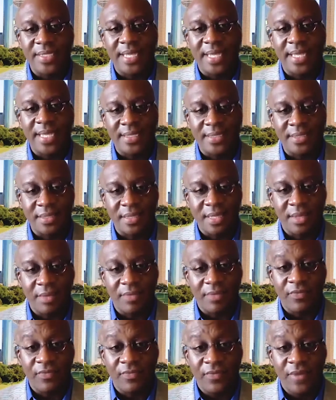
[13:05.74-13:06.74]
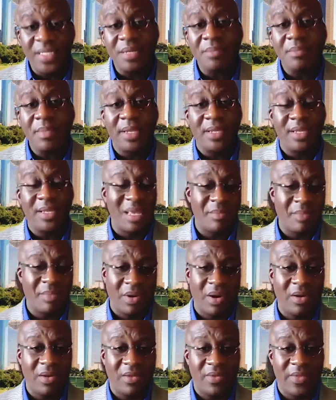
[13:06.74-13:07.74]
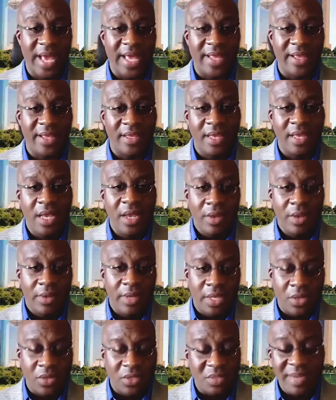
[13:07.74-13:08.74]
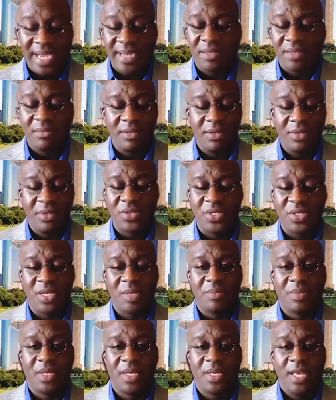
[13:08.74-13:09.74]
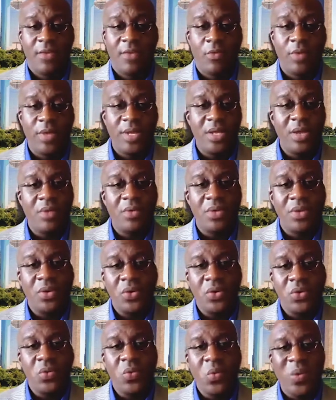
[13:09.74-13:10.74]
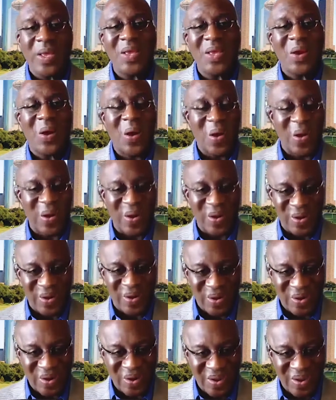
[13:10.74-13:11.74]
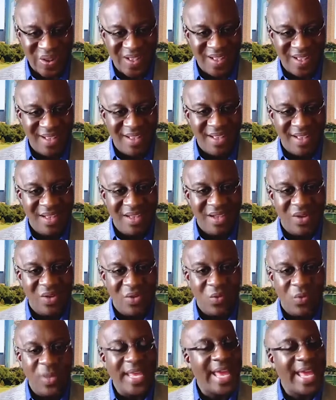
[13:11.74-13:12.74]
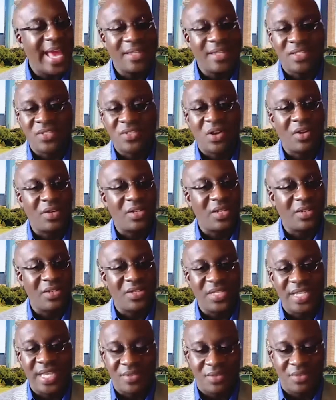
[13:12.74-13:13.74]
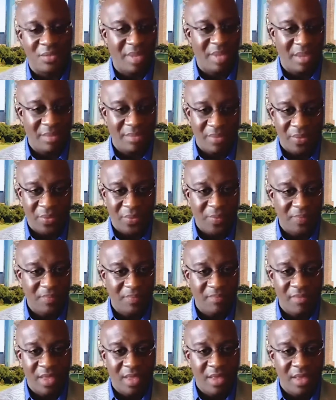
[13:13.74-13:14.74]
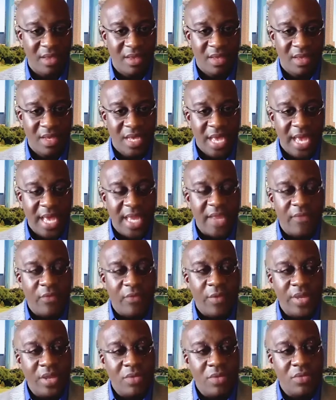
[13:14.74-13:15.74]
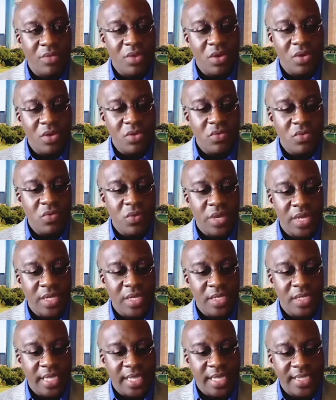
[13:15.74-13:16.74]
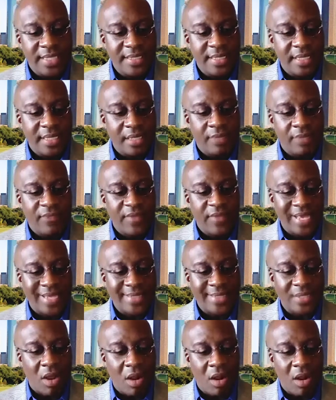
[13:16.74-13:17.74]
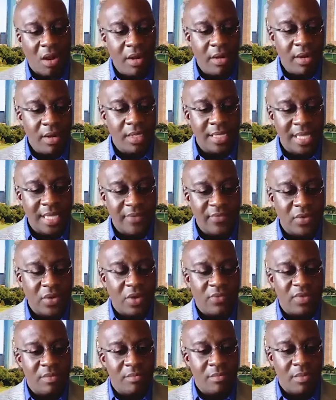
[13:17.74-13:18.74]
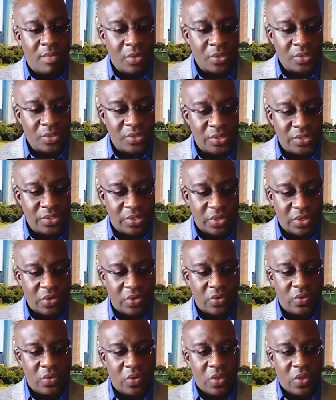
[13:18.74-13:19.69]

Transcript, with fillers: is fundamentally a part of that. It goes back to leadership. If we don't know who we are, we can't start to understand other people. Mm-hmm. And if we don't know what it is that affects our level of emotional